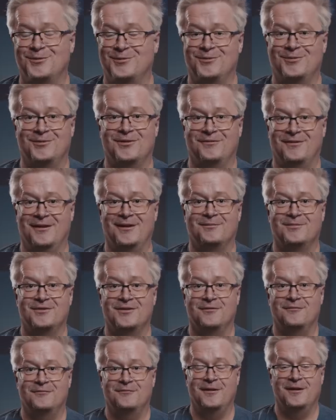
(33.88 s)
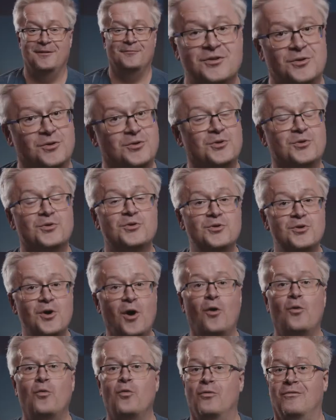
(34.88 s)
to develop software. So you should
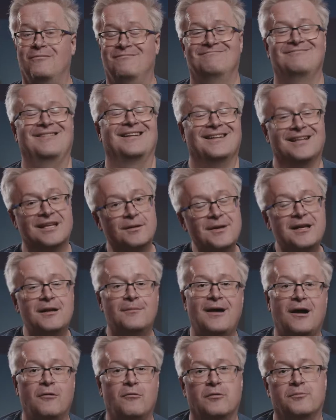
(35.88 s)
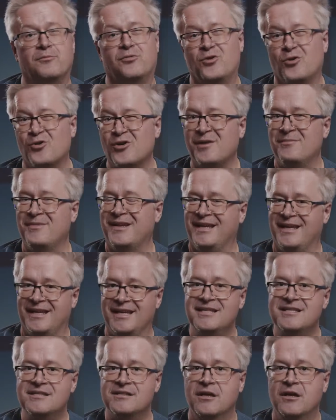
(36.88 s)
know a little bit about what programming
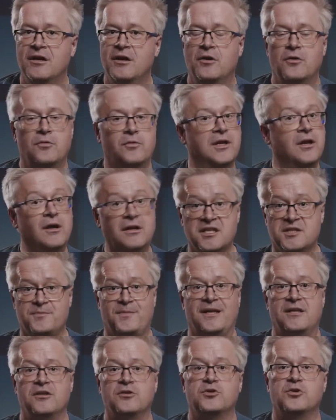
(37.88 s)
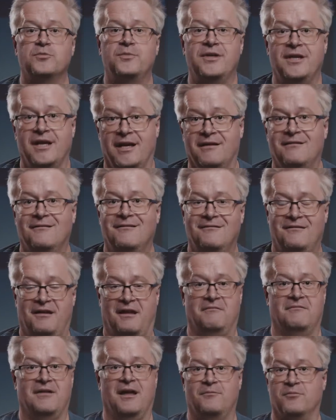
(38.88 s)
is. We're not expecting you to be a, a,
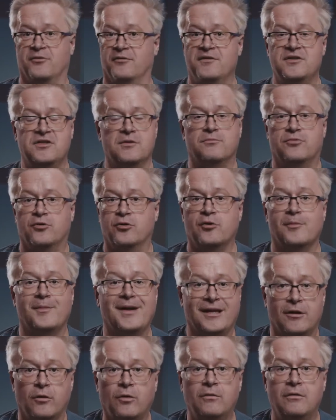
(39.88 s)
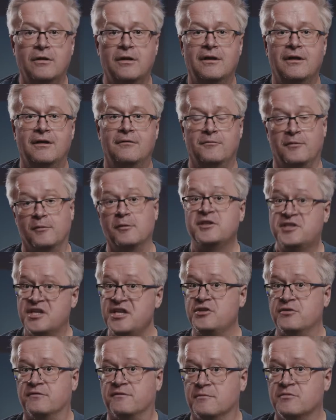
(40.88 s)
a, proficient programmer at all. We will
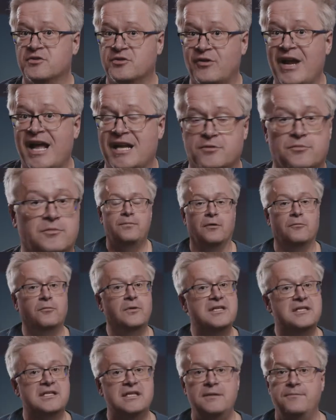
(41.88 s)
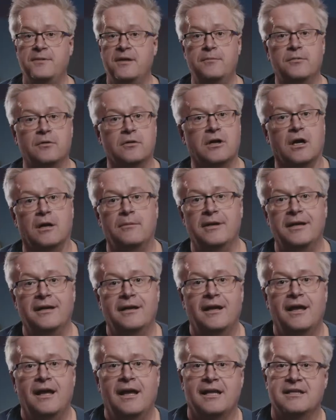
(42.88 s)
teach you from scratch. But we see people coming
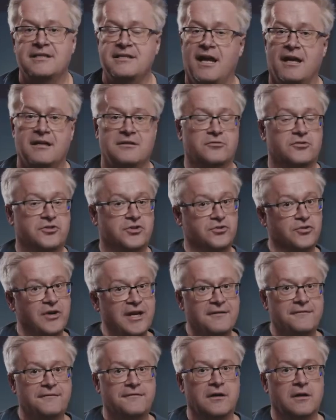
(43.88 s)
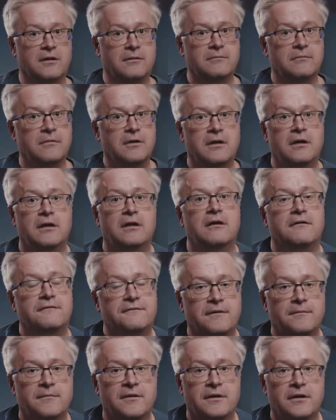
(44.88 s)
and start straight from, uh,
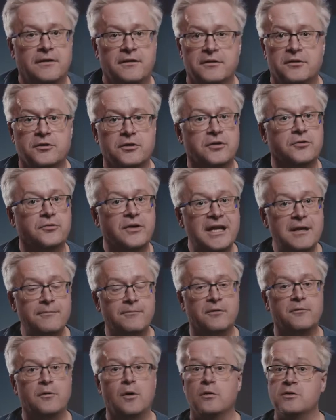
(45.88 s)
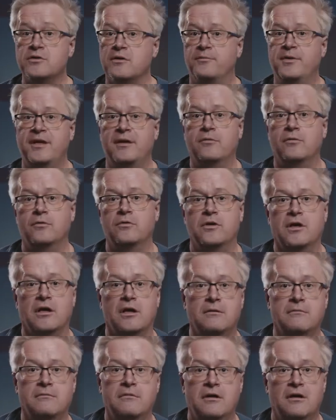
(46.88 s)
from another degree, but we also have people who
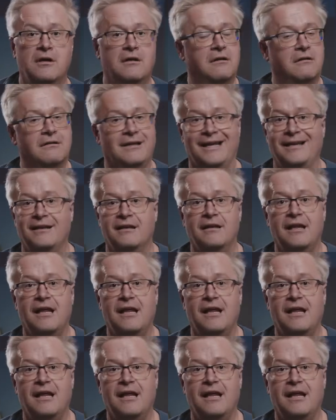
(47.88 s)
come later in